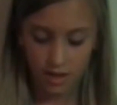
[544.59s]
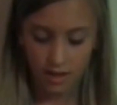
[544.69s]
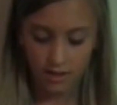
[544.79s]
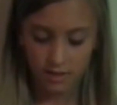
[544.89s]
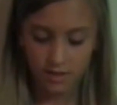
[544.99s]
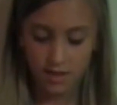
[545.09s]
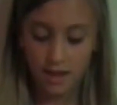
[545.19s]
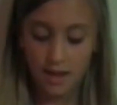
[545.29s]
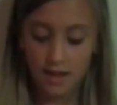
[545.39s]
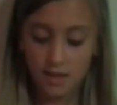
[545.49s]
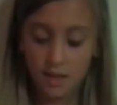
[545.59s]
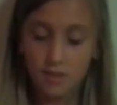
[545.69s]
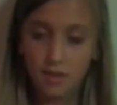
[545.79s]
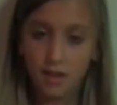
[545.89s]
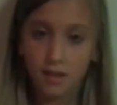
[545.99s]
lines, and
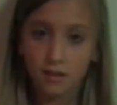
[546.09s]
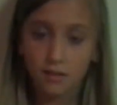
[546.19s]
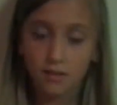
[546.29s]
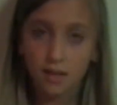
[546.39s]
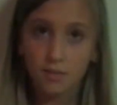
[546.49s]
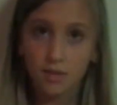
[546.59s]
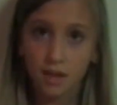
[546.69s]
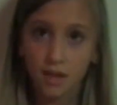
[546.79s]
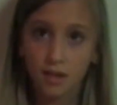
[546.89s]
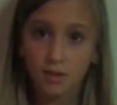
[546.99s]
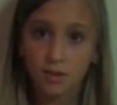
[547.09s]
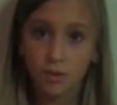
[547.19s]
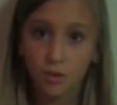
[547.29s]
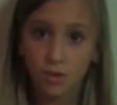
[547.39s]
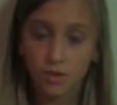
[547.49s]
they began, they began a
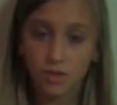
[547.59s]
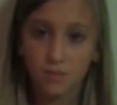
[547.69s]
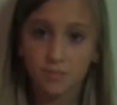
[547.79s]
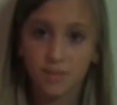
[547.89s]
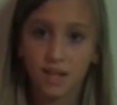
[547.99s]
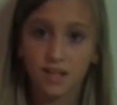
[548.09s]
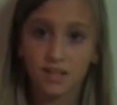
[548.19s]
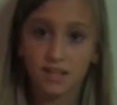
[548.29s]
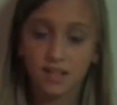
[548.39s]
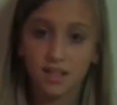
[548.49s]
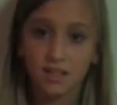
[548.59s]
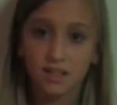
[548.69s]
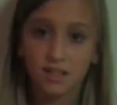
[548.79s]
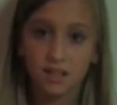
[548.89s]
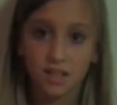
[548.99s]
courtship that
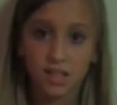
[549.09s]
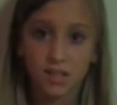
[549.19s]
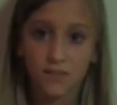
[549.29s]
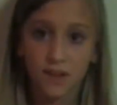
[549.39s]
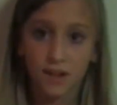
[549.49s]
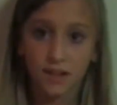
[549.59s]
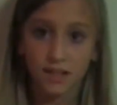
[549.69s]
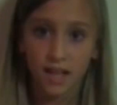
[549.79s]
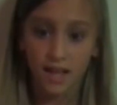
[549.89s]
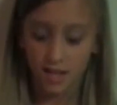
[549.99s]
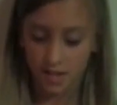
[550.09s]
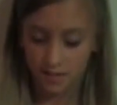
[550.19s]
extends to this very day.